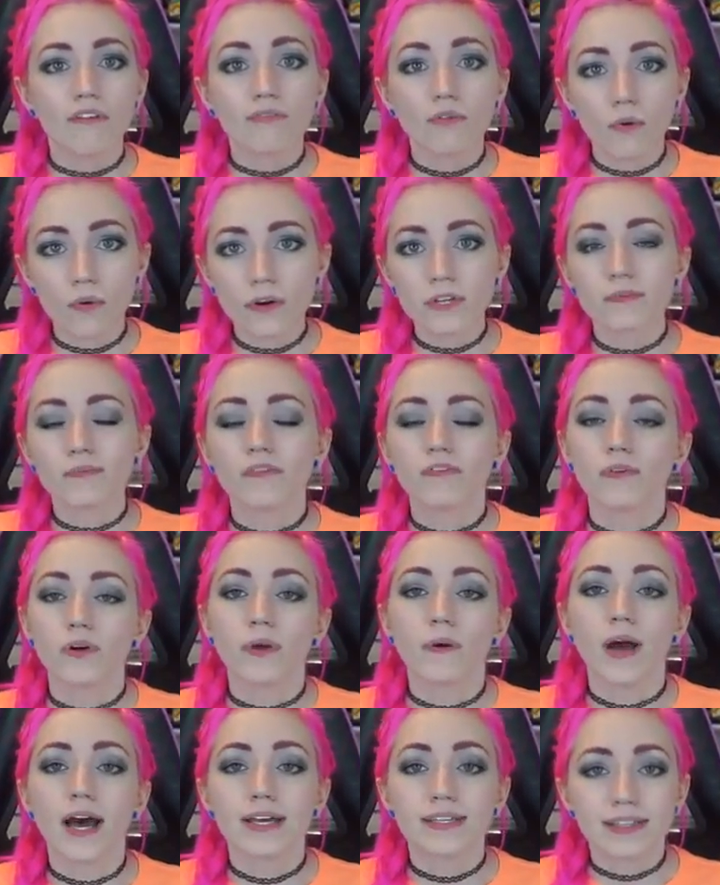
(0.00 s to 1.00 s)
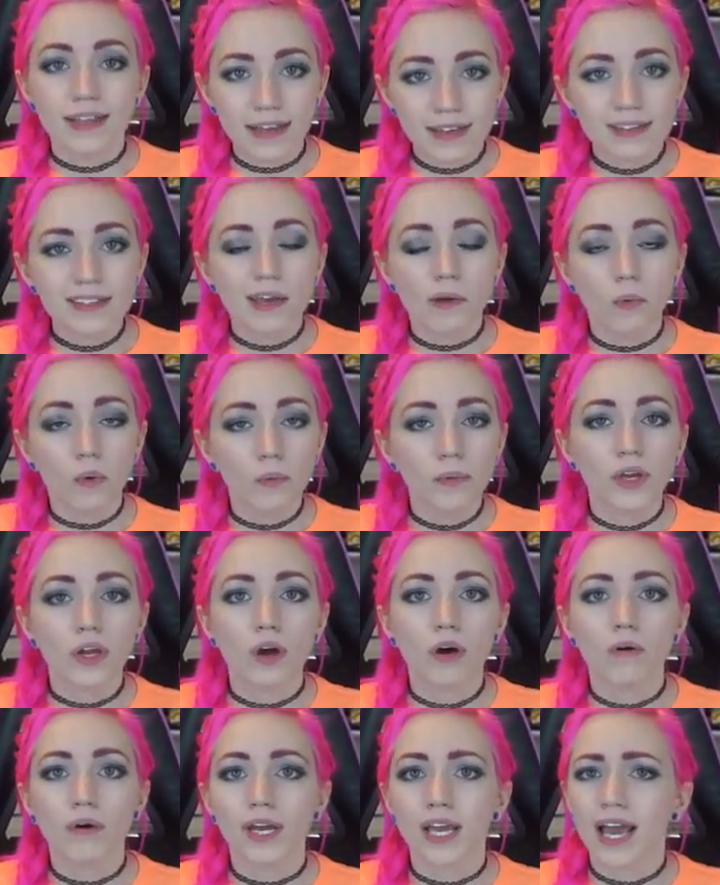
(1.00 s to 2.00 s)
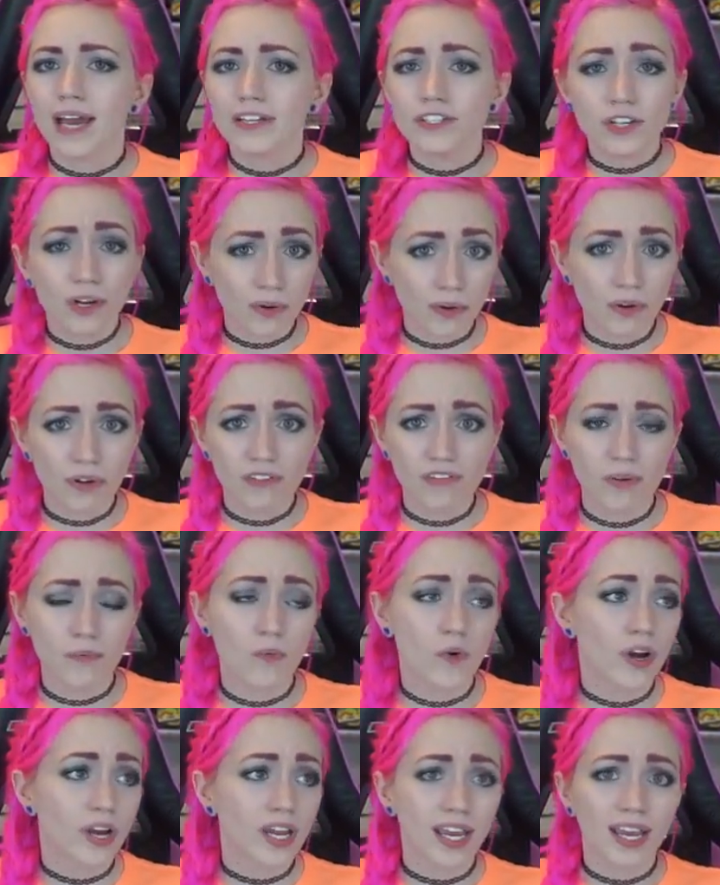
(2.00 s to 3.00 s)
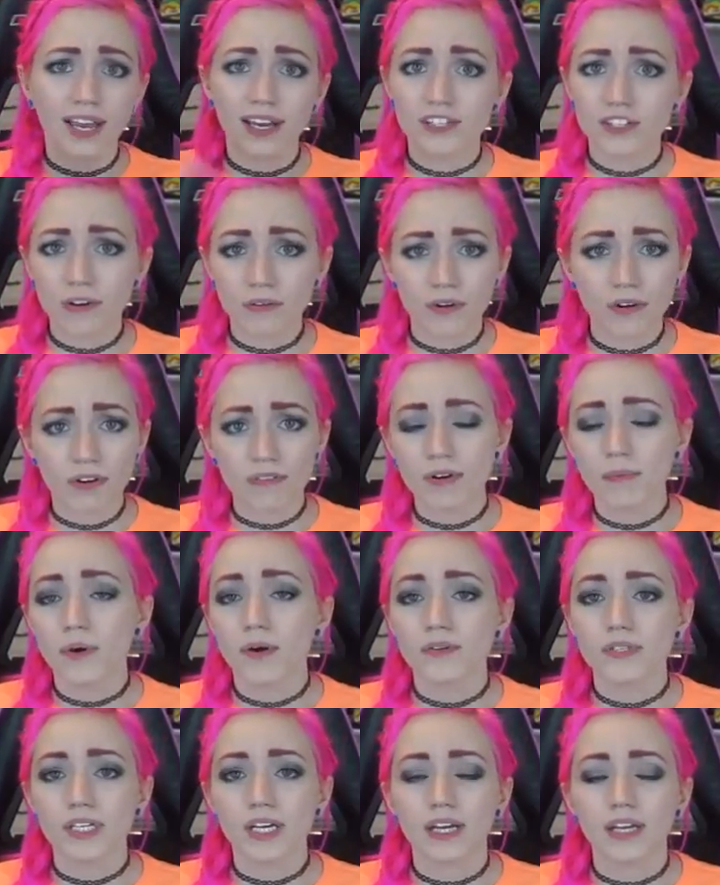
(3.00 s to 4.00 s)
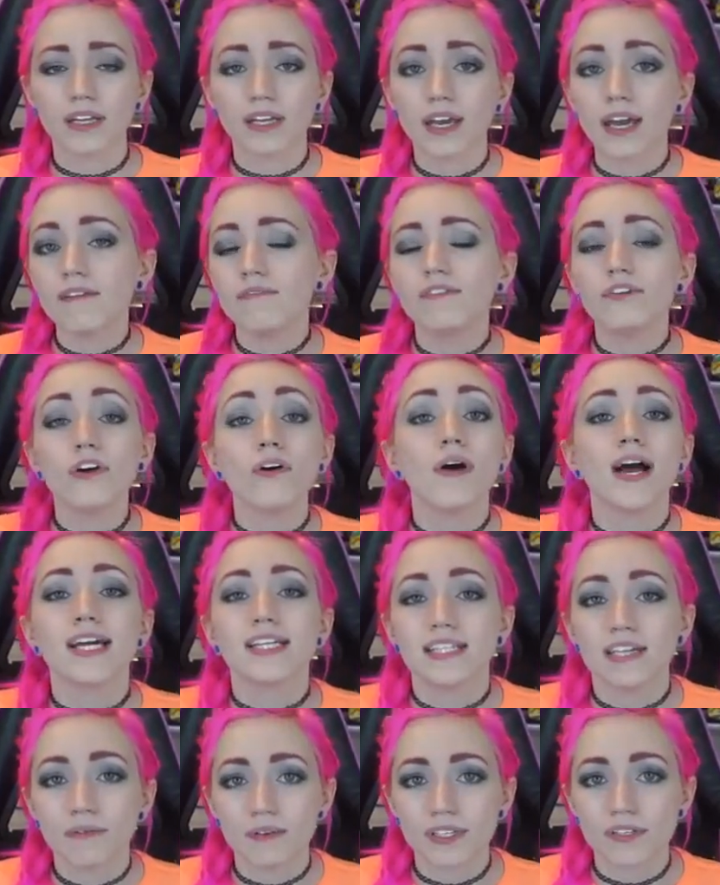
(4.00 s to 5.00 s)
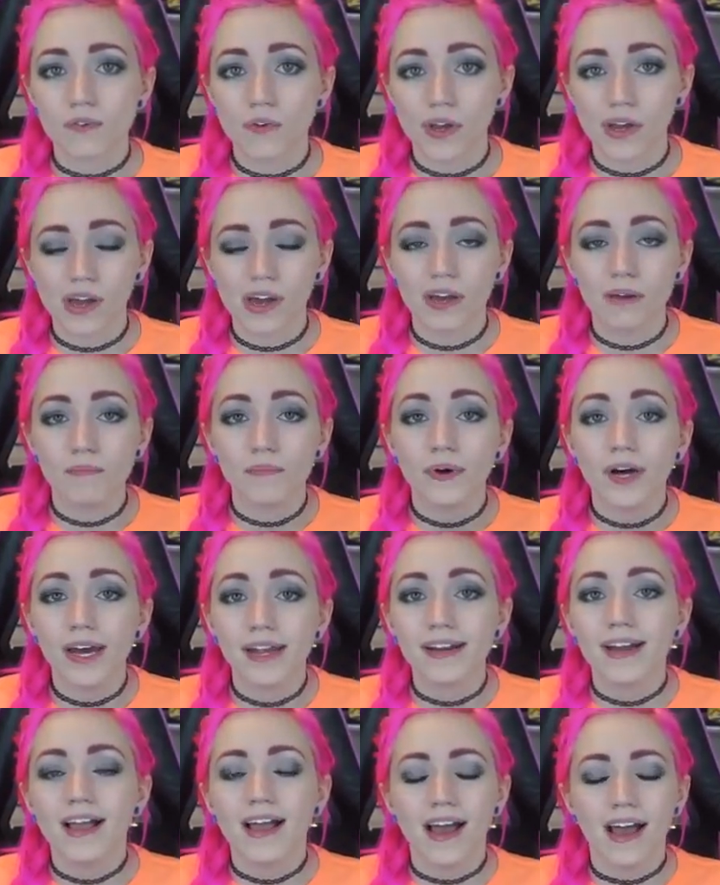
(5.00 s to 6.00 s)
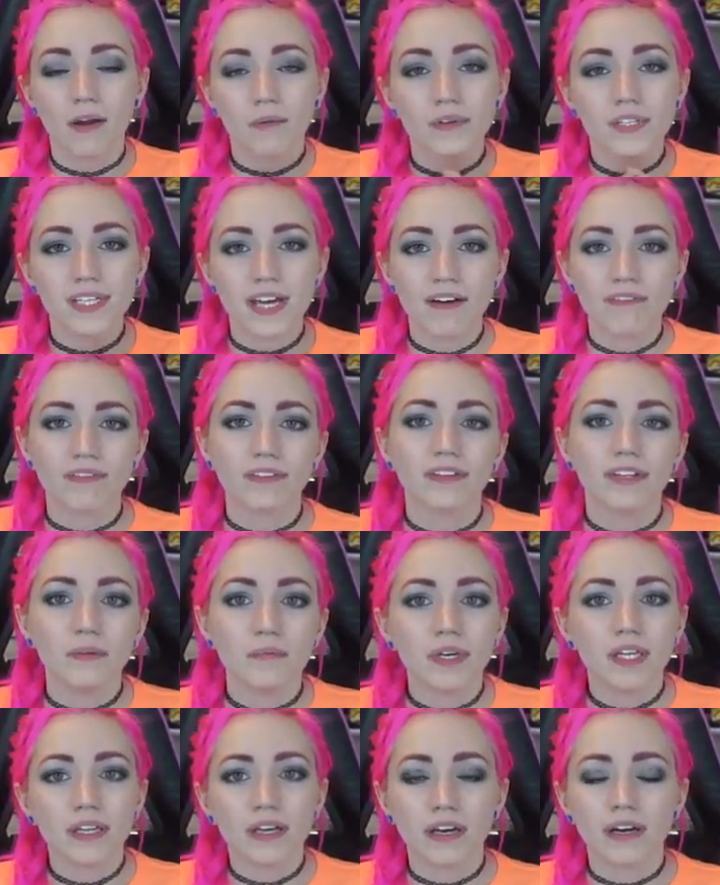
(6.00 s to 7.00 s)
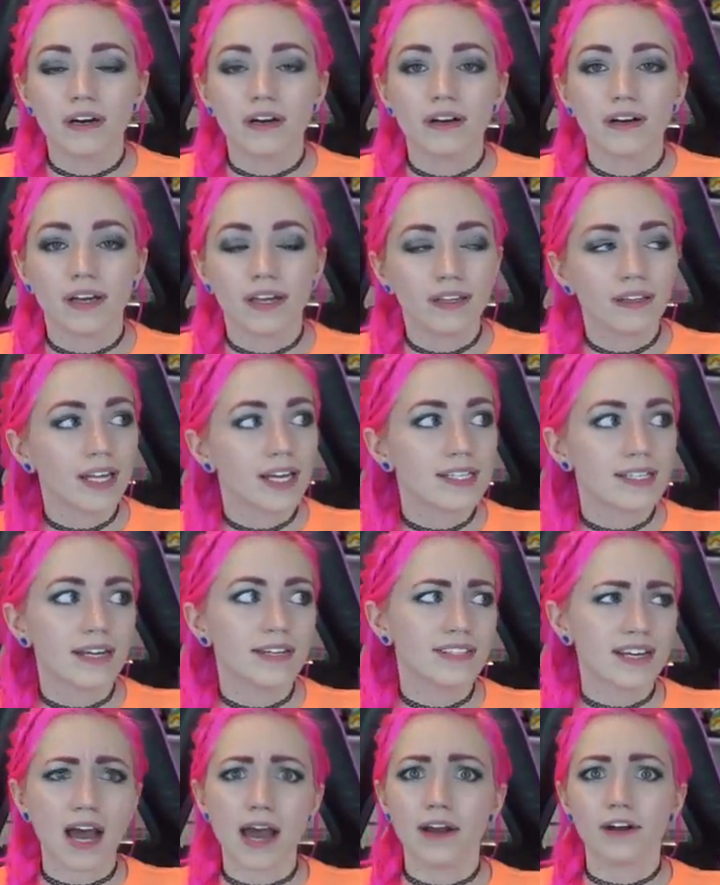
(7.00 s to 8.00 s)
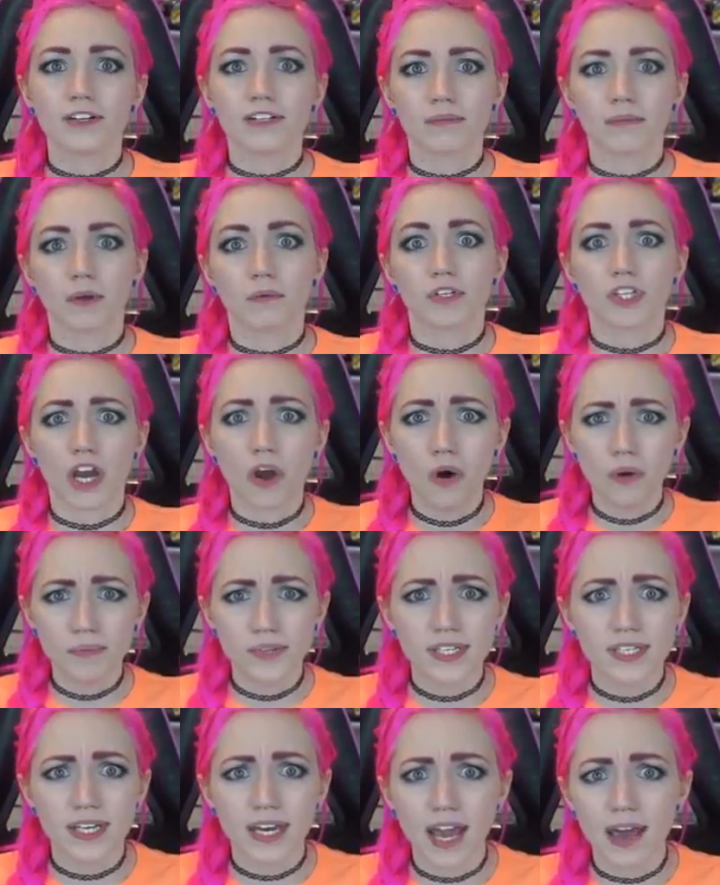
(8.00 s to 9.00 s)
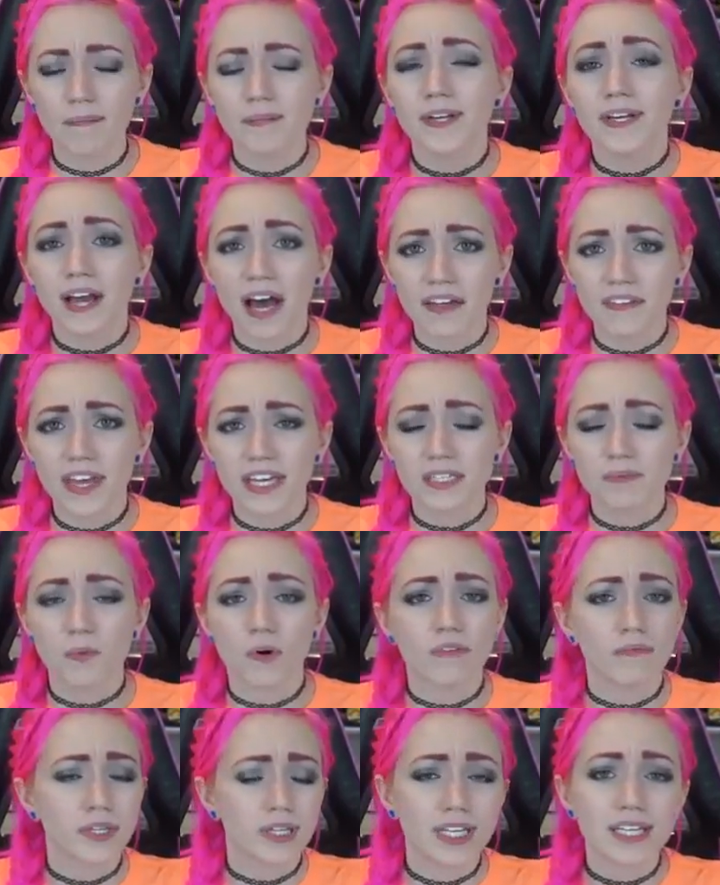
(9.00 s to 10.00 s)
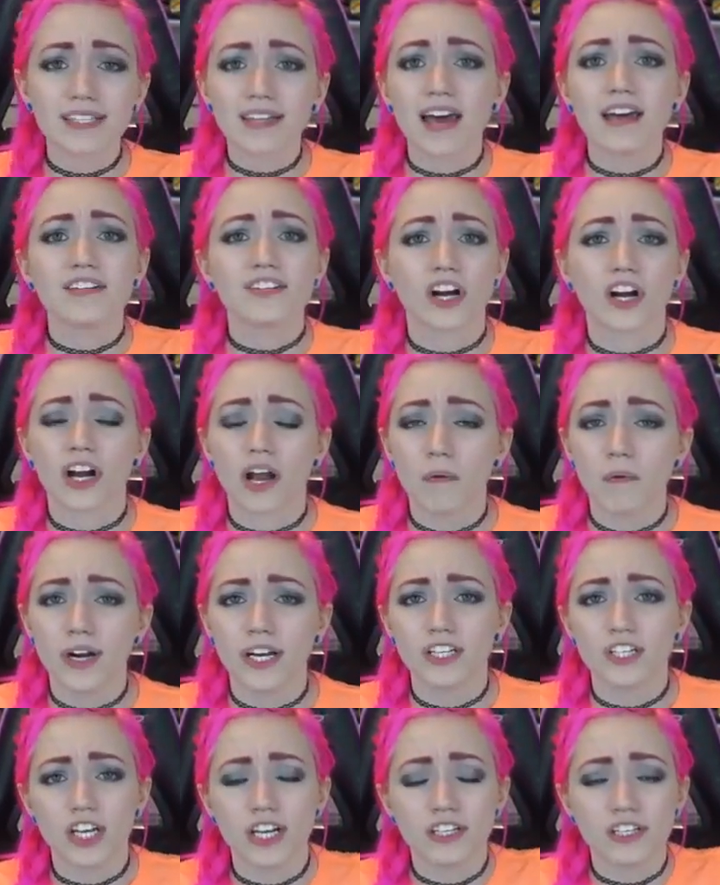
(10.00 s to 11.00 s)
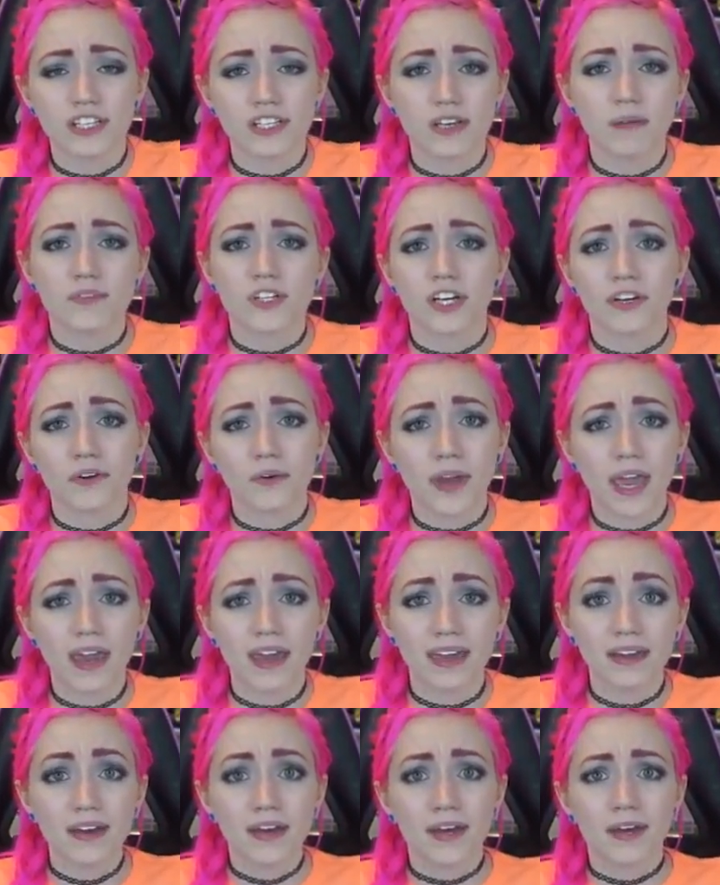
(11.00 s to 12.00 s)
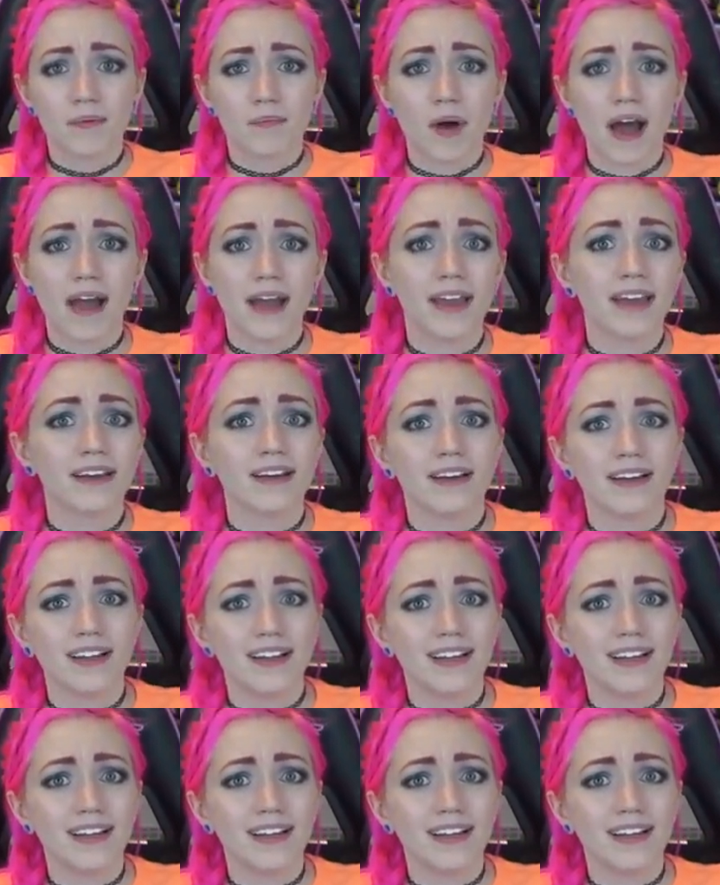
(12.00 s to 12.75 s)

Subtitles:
Of course, before you ask, yes, I will be going. I don't know if I'm working. I don't know if I'm hosting anything. I have no idea what's going on, but I will definitely be there unless I die or something, which I hope doesn't happen. God, that's morbid. This got dark. I want to change the subject. Okay, bye.